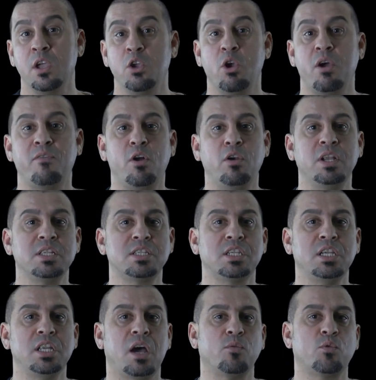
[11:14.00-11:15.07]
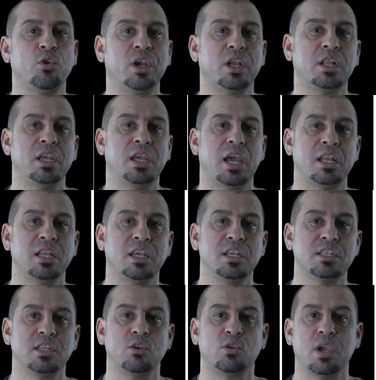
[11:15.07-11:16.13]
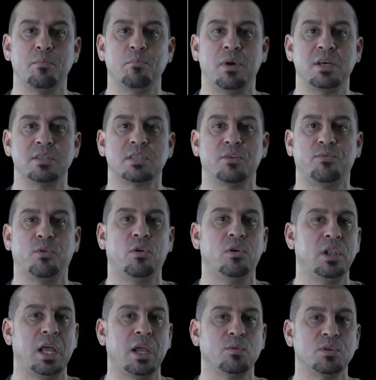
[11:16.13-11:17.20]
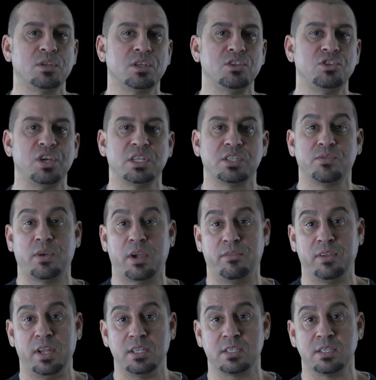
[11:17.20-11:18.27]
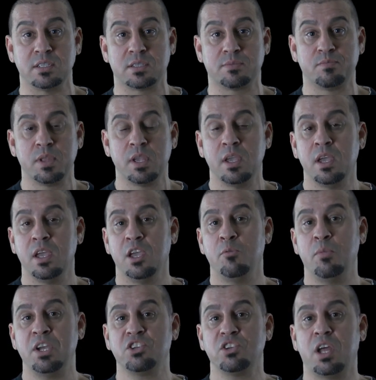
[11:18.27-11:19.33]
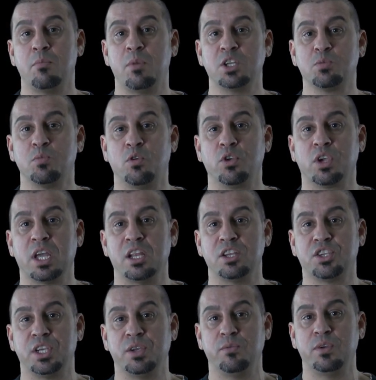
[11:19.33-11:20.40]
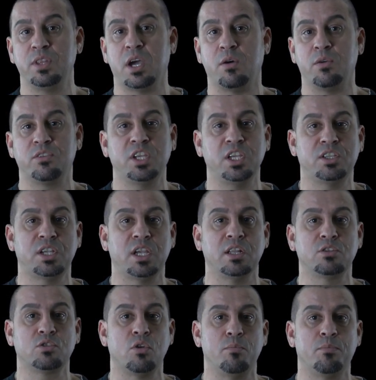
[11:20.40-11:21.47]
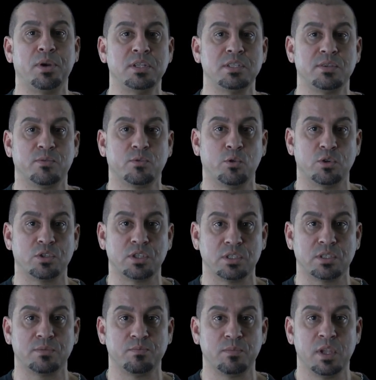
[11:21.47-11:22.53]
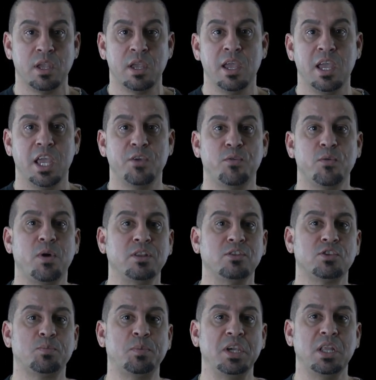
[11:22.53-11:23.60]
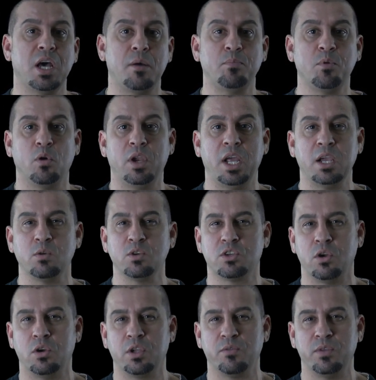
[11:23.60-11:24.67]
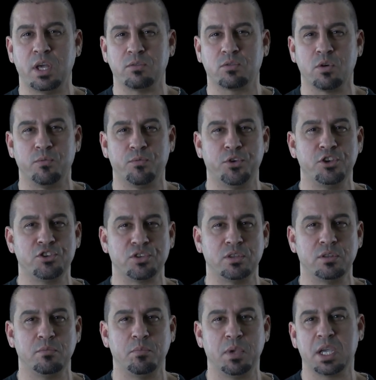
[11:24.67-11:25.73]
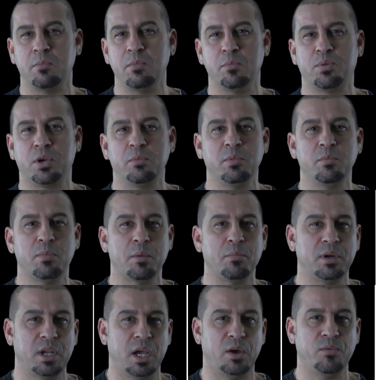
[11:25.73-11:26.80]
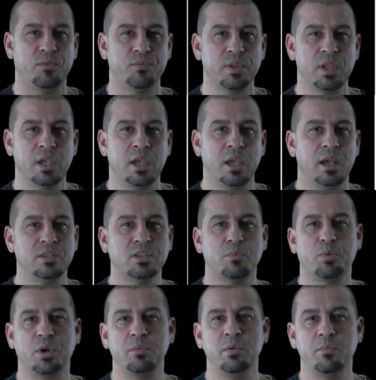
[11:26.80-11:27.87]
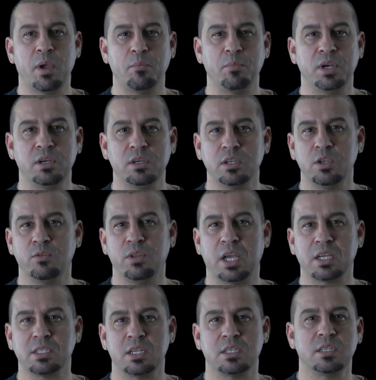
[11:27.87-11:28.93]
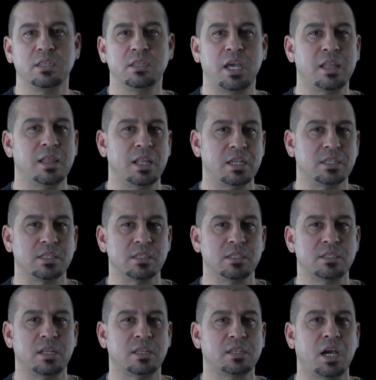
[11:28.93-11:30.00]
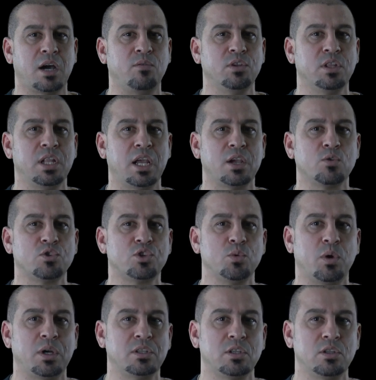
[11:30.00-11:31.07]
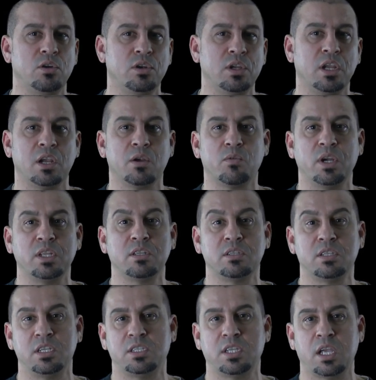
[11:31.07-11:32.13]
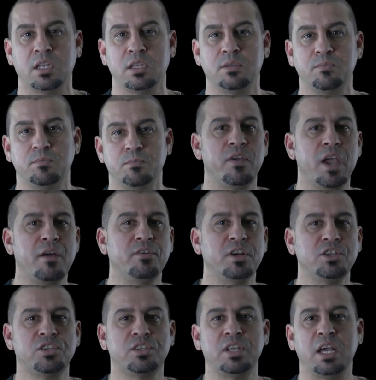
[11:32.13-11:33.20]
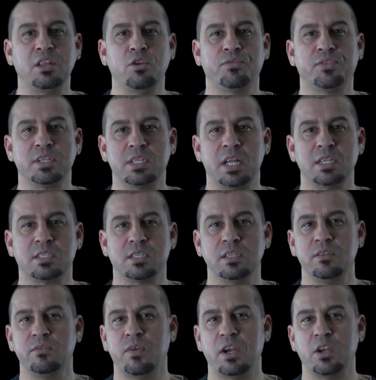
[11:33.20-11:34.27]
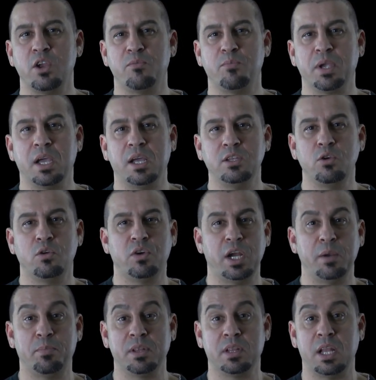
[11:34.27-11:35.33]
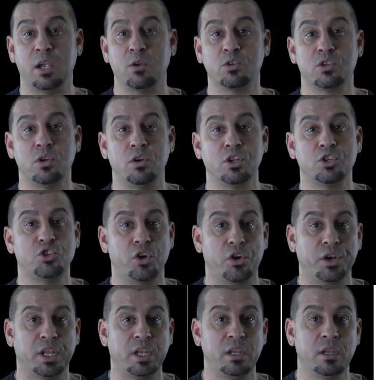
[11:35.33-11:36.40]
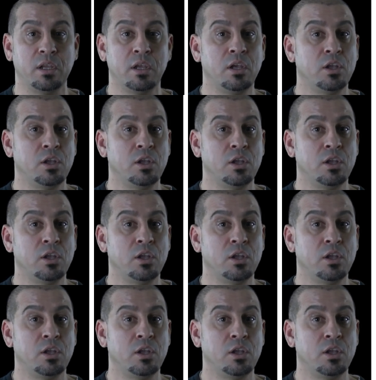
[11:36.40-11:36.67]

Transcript: You have already seen how quickly and easily you can master a foreign language in just 5 lessons. Imagine how much more you can achieve with our detailed, comprehensive courses. If you want to speed up your language learning without confusion, become a premium member now. As a premium member, you will access in-depth lessons that cover the language you want to learn in greater detail. We have reached the end of this lesson where you have begun your rapid language learning journey.